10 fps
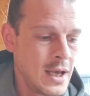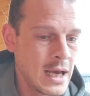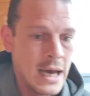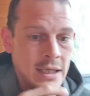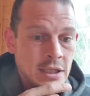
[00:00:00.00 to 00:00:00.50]

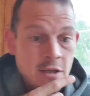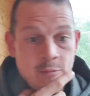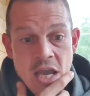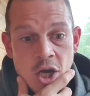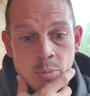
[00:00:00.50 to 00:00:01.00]
I actually
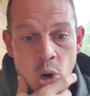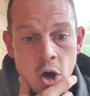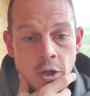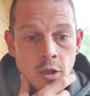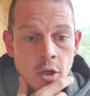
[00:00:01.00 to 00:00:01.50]
make a
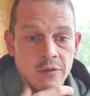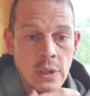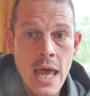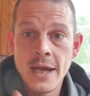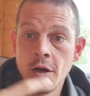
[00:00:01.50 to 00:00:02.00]
point of
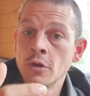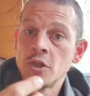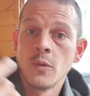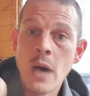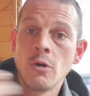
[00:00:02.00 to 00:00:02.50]
letting on
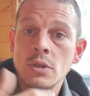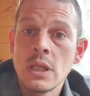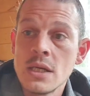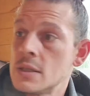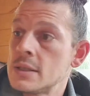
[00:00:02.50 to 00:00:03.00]
to elderly
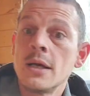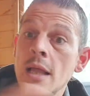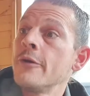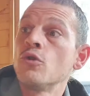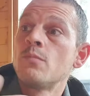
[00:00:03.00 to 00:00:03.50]
and saying
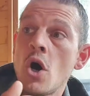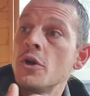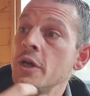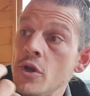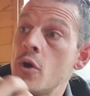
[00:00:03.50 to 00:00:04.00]
like, good
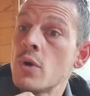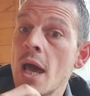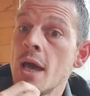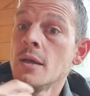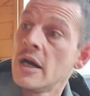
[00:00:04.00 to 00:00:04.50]
morning, you
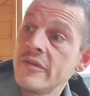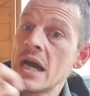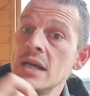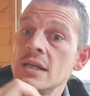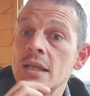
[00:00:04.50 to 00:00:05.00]
okay? Have a
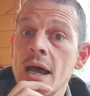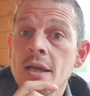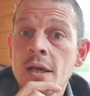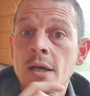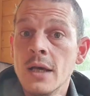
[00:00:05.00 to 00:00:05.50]
nice day,
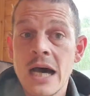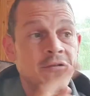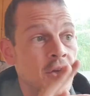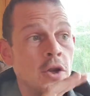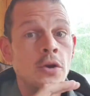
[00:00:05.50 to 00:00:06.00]

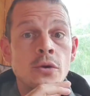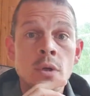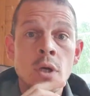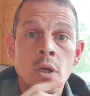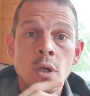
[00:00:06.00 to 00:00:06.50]
afternoon.
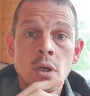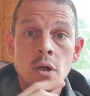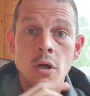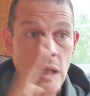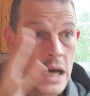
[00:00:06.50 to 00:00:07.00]
You
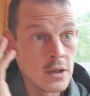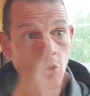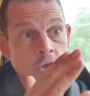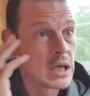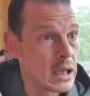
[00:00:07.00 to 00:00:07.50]
know, like look
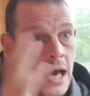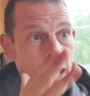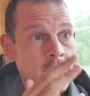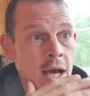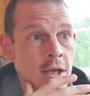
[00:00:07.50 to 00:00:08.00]
them in the
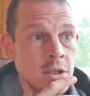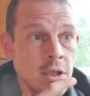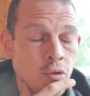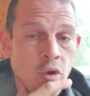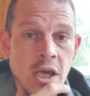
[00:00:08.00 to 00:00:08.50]
eye and actually
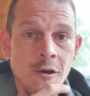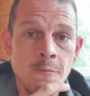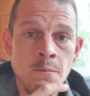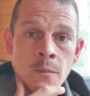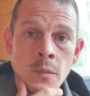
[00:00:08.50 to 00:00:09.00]
greet
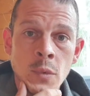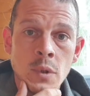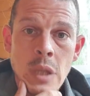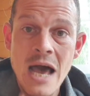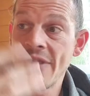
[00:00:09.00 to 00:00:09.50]
them
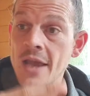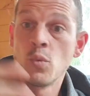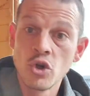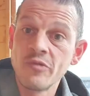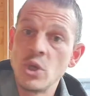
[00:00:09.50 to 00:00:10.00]
like they
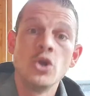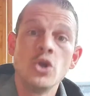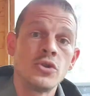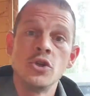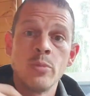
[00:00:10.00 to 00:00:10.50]
would have been
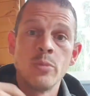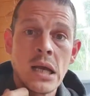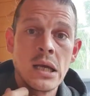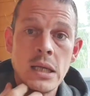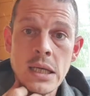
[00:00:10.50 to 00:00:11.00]
used to back
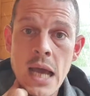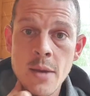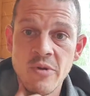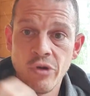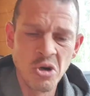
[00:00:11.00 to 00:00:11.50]
in the day
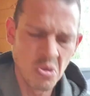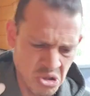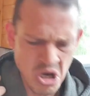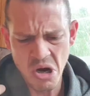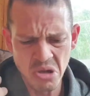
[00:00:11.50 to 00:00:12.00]
before it was
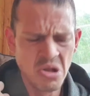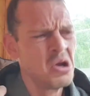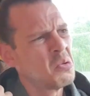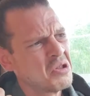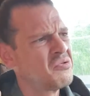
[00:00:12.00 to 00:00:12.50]
all,
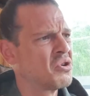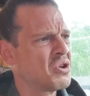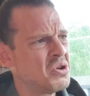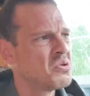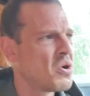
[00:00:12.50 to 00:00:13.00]
what the fuck are
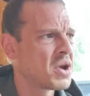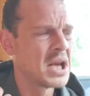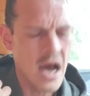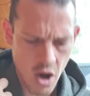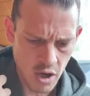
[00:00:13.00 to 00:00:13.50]
you looking
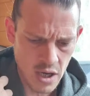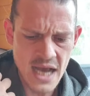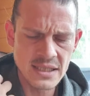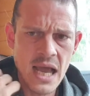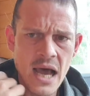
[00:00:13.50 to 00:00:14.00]
at or
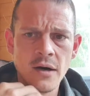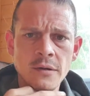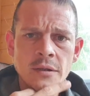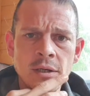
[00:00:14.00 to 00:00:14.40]
eyes down?